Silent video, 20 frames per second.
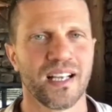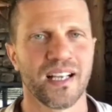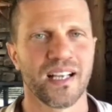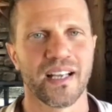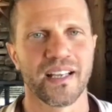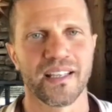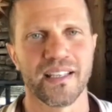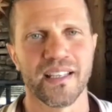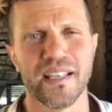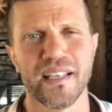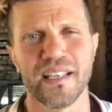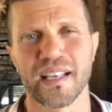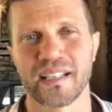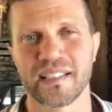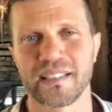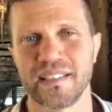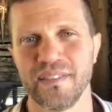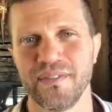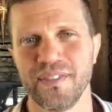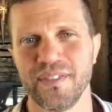A yin
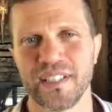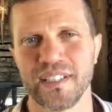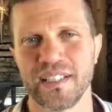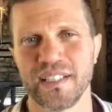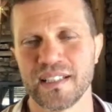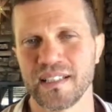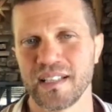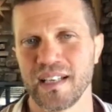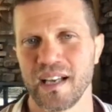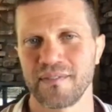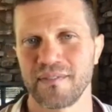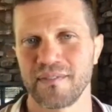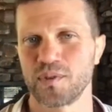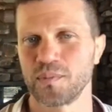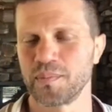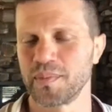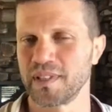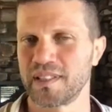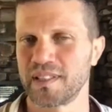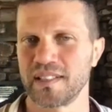activity doesn't have to
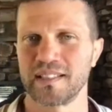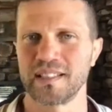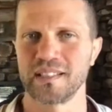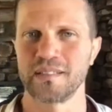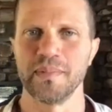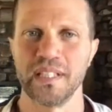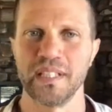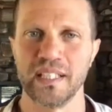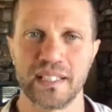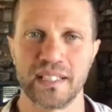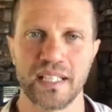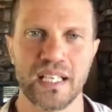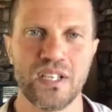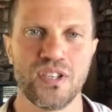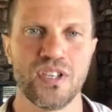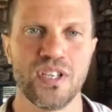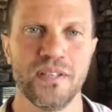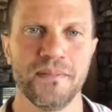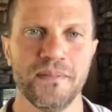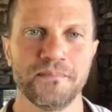be seated
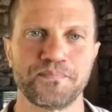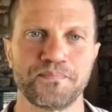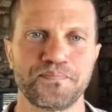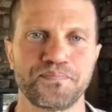meditation.